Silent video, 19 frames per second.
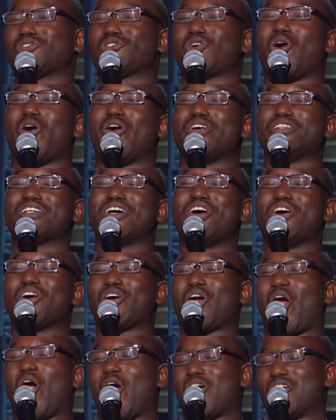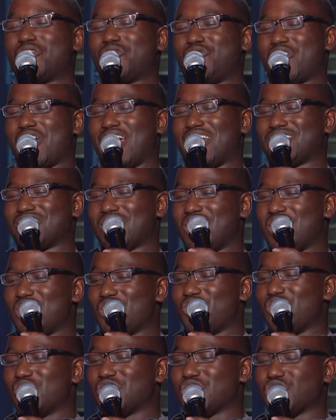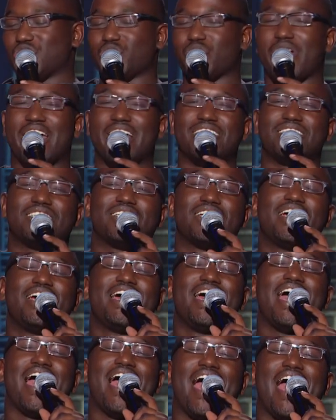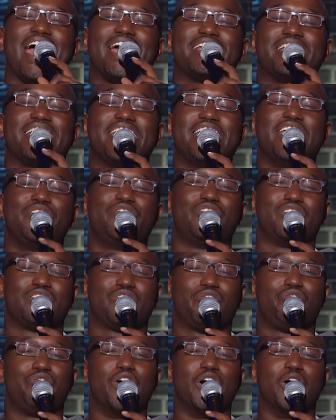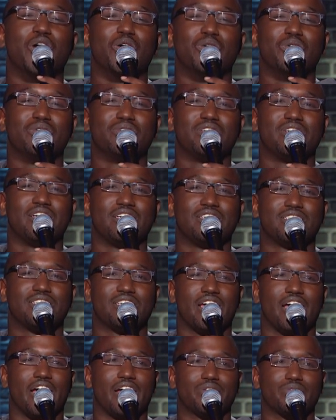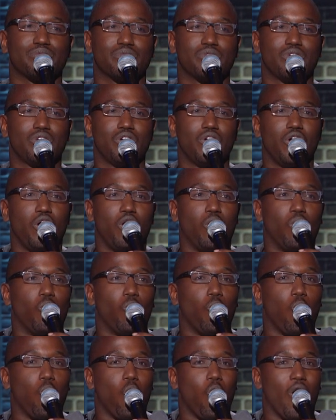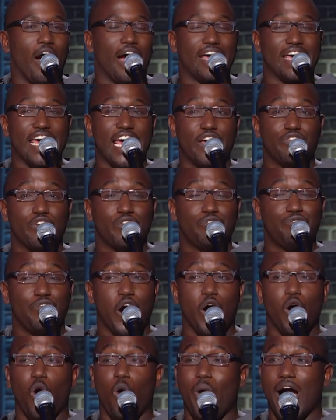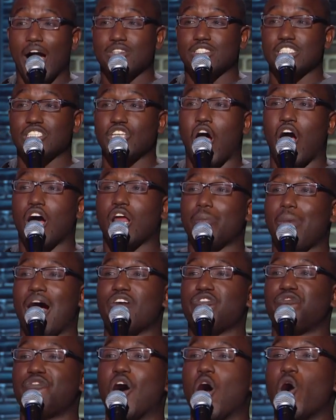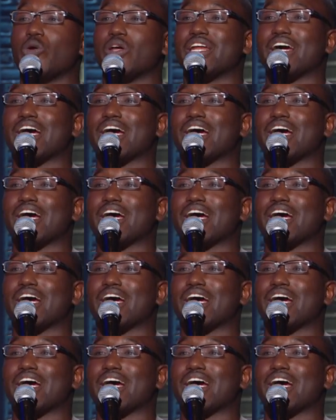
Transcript: stories, current events, the streets, and even food, he said. What? Even food? Who else is talking about food in